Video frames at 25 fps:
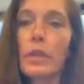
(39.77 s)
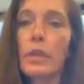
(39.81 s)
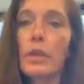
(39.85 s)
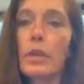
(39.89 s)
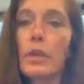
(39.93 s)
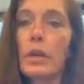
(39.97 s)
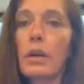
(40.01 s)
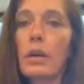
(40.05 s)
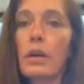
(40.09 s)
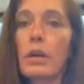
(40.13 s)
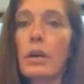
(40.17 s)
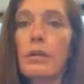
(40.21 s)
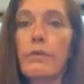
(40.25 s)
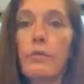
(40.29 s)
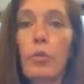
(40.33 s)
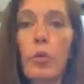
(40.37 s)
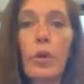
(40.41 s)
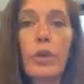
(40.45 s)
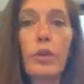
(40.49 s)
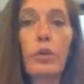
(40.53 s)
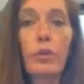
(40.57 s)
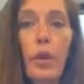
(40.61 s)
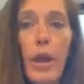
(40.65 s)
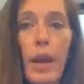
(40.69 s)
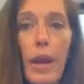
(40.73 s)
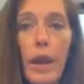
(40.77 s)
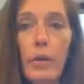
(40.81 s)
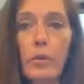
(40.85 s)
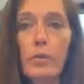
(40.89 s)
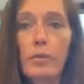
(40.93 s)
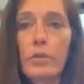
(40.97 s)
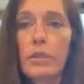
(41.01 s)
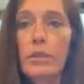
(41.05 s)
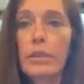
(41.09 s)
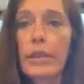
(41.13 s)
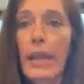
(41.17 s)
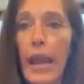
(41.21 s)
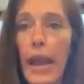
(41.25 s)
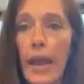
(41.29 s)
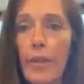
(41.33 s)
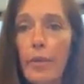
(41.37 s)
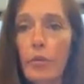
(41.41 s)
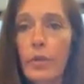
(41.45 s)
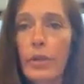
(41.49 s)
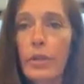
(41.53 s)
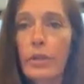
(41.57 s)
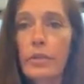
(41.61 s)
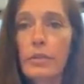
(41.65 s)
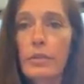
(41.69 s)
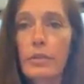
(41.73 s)
Avoid crowds and
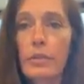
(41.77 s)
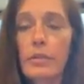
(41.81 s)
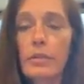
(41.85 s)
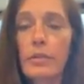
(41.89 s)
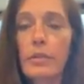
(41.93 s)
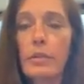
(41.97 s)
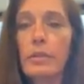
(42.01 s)
gatherings,